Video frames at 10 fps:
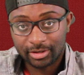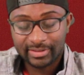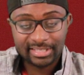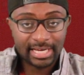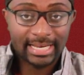You know,
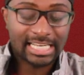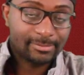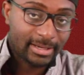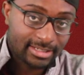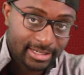they set
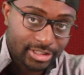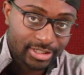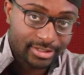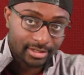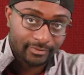
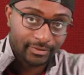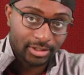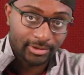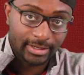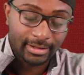expectations of
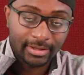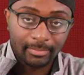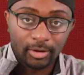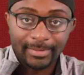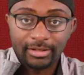you, and then the
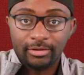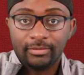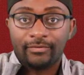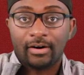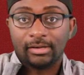moment
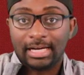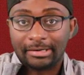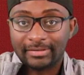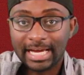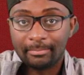you fall
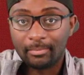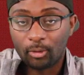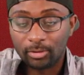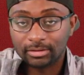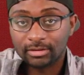out of that
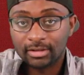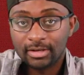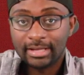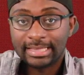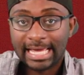mold,
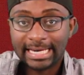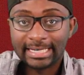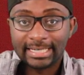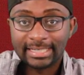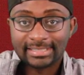
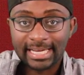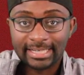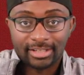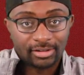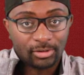then it's
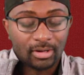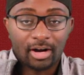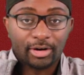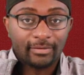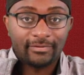like they're no
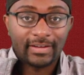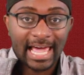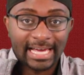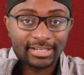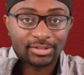longer
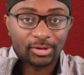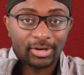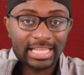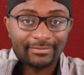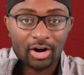fans,
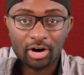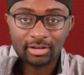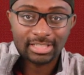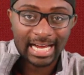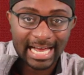or they have a
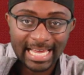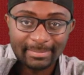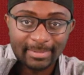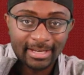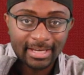hard
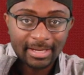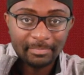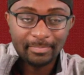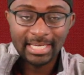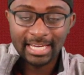time
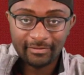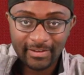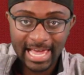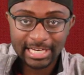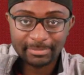being
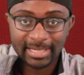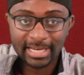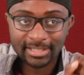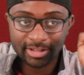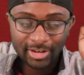fans
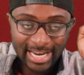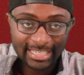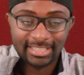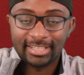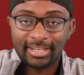because their
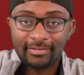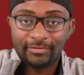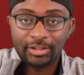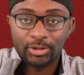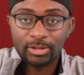idea
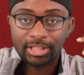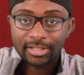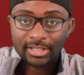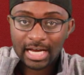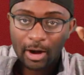of you
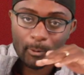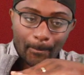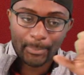just got